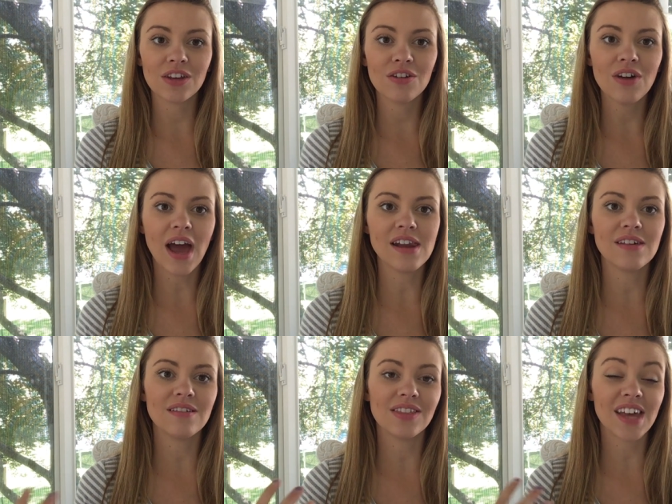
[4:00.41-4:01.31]
you, and
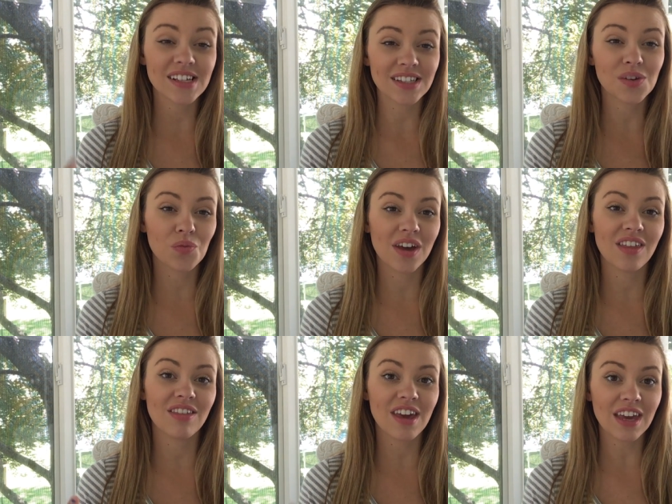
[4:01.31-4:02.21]
that's some way
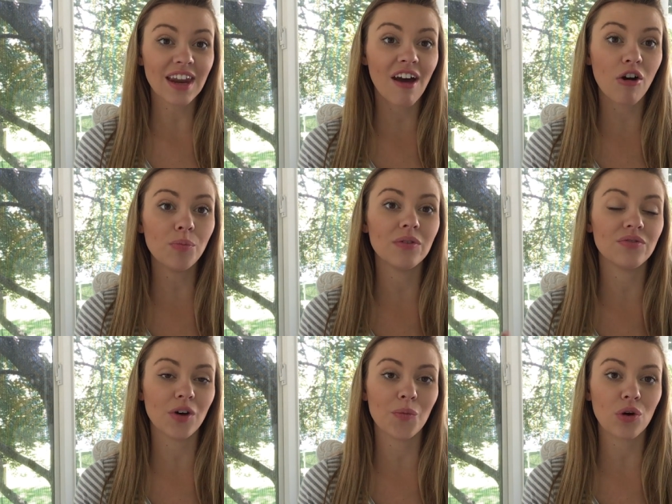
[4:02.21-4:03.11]
that they can help and
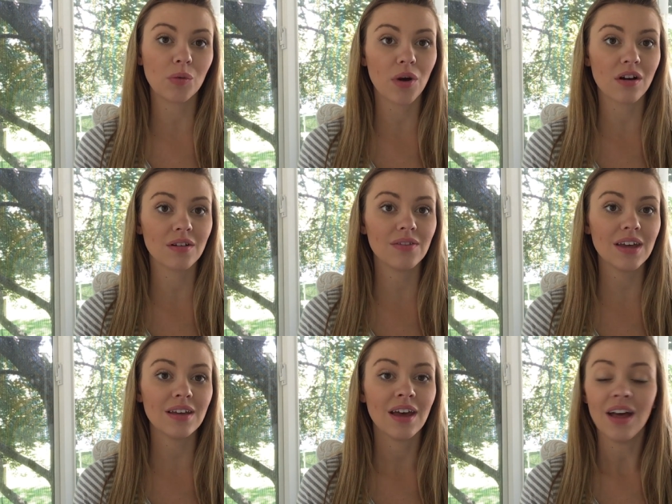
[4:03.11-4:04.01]
feel more a part of
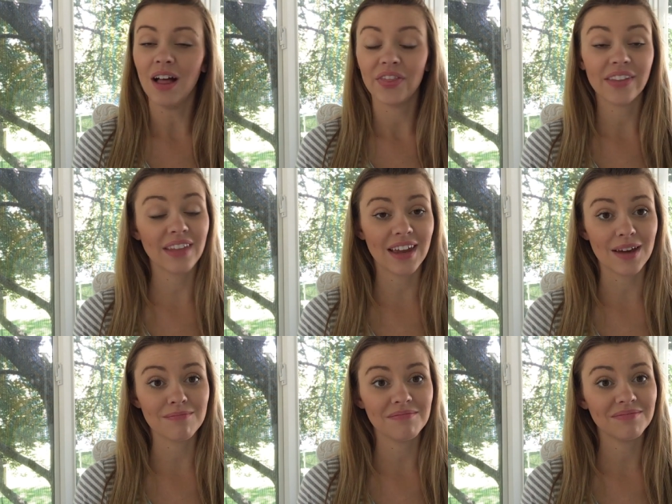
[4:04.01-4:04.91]
it, then let
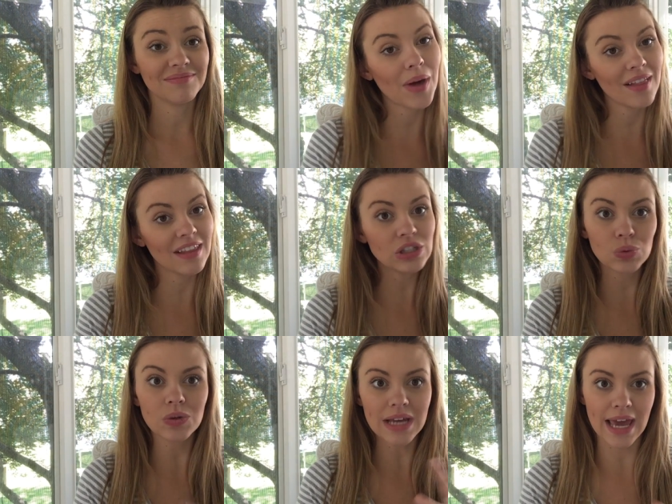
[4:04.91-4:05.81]
them. But let's
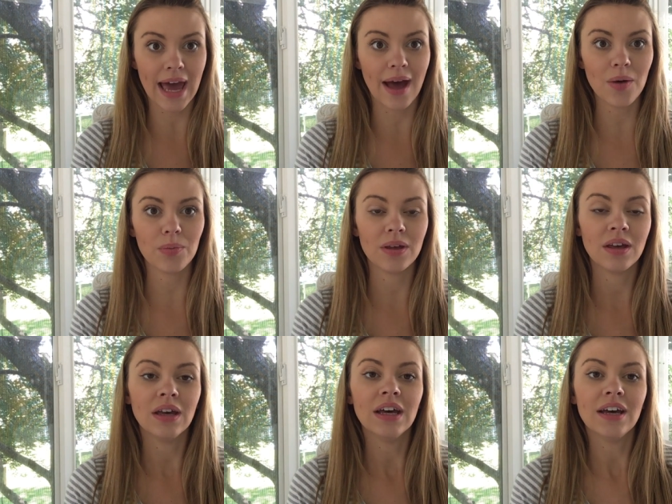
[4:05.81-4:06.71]
recap,
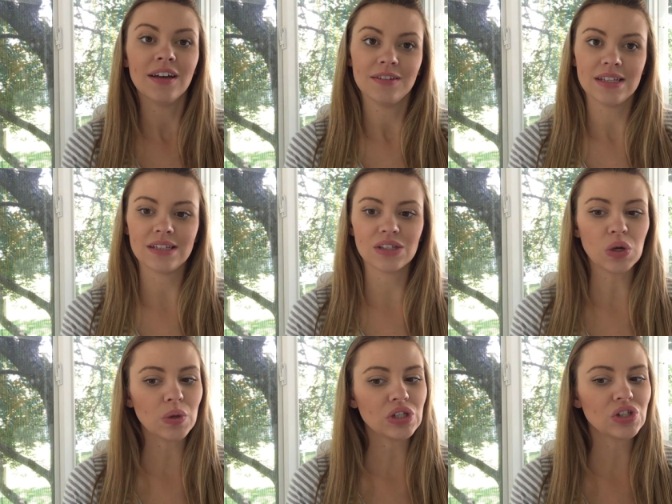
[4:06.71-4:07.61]
since
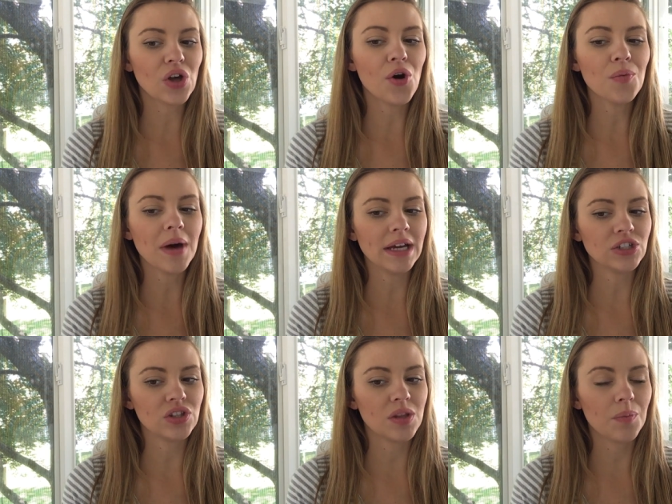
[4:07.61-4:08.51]
there was so
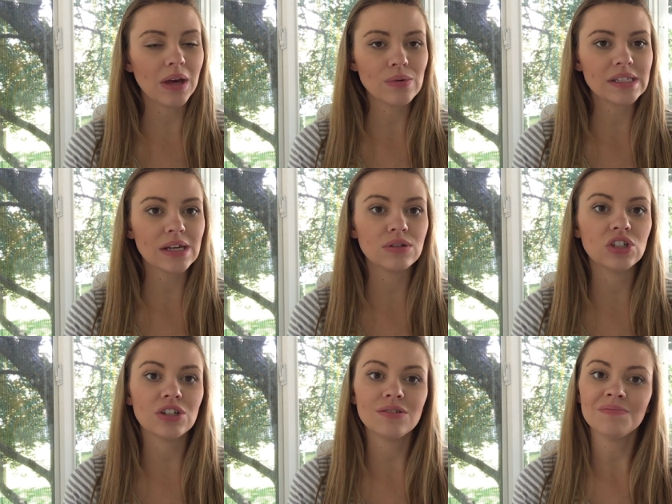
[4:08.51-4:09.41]
much. The big ones I
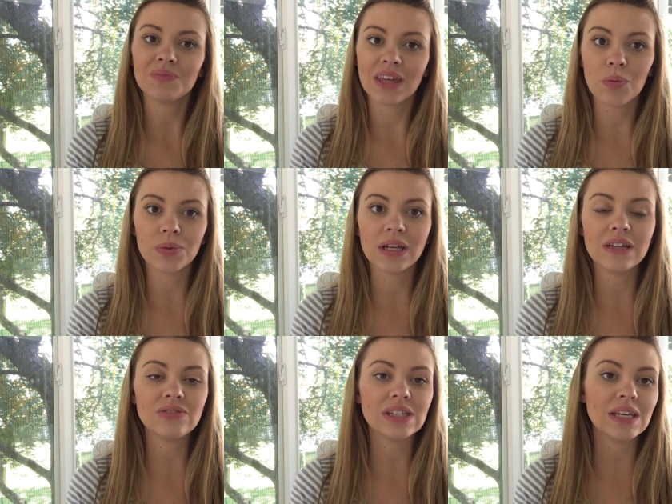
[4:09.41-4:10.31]
would do, get
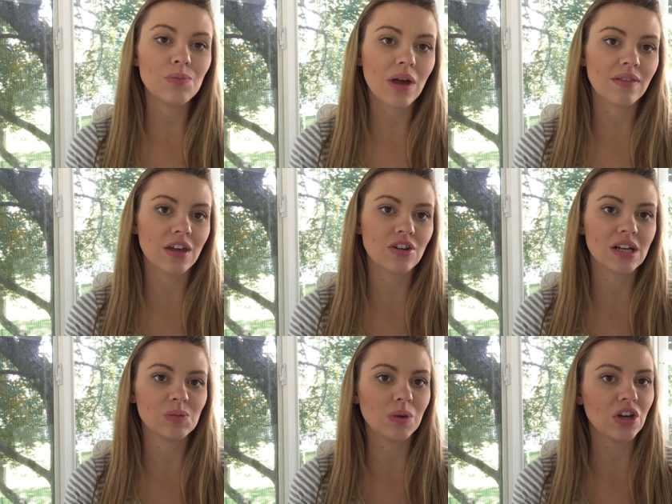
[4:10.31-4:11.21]
plenty of sleep and let your
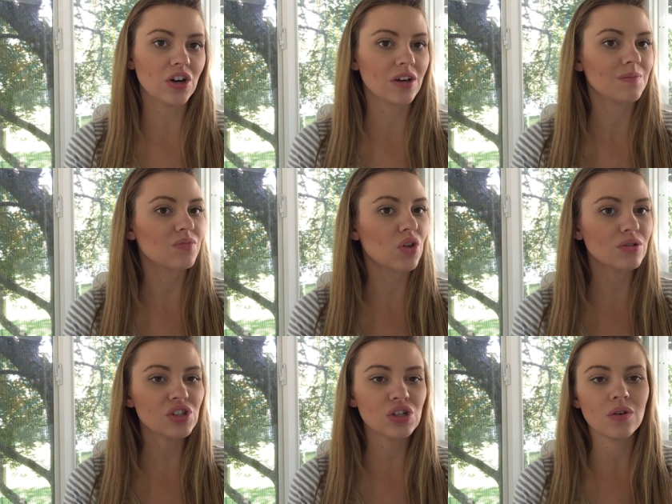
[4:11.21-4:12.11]
husband cook.
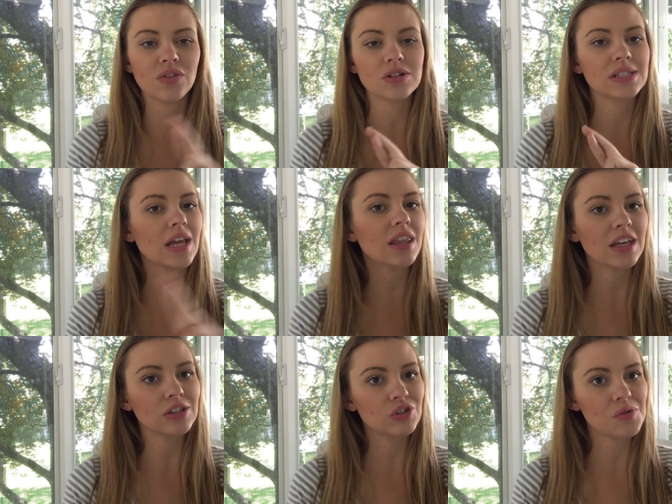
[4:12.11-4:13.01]
Those two, if there's
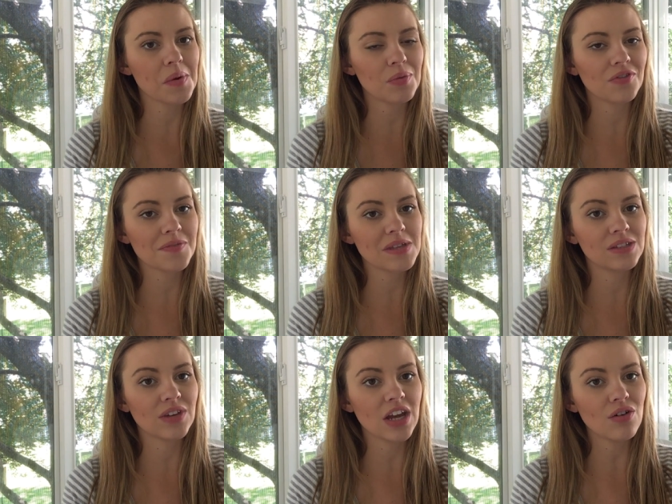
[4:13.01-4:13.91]
nothing else you remember from
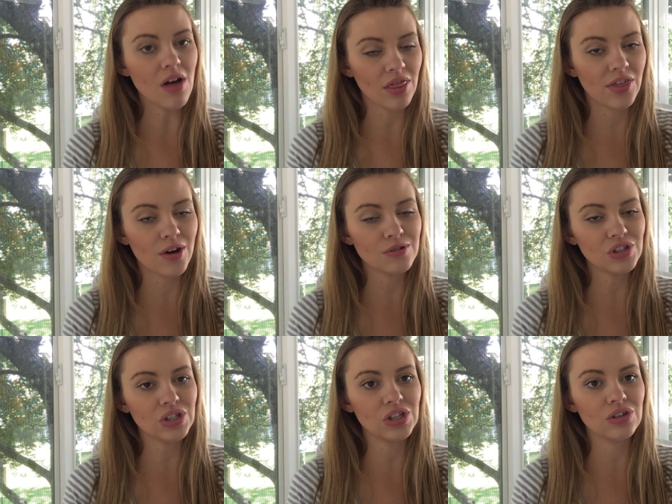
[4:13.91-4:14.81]
this video,
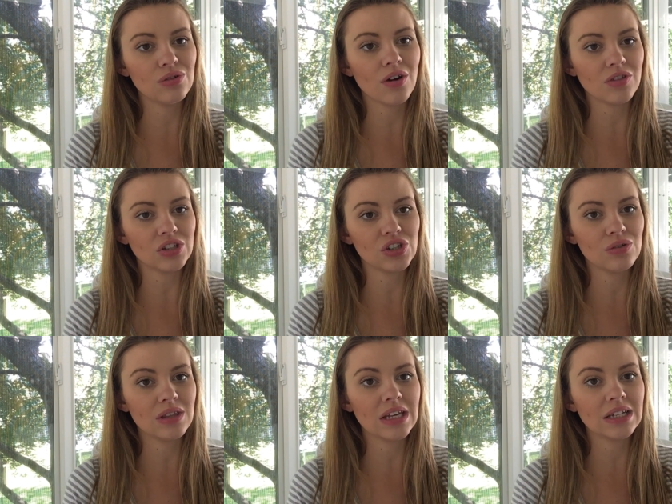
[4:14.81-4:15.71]
those two are the
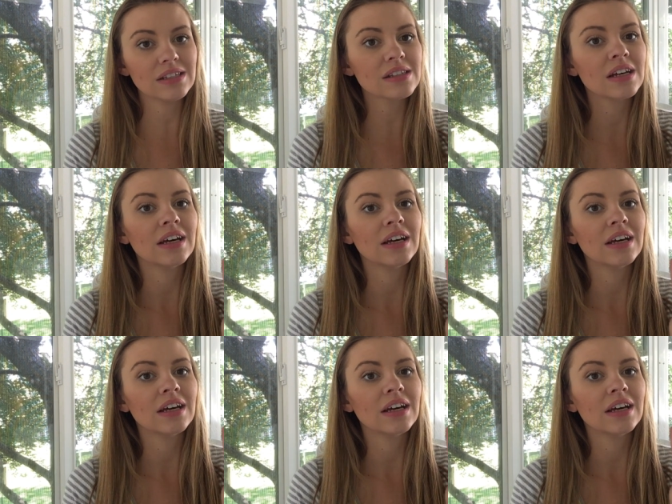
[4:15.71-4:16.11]
two things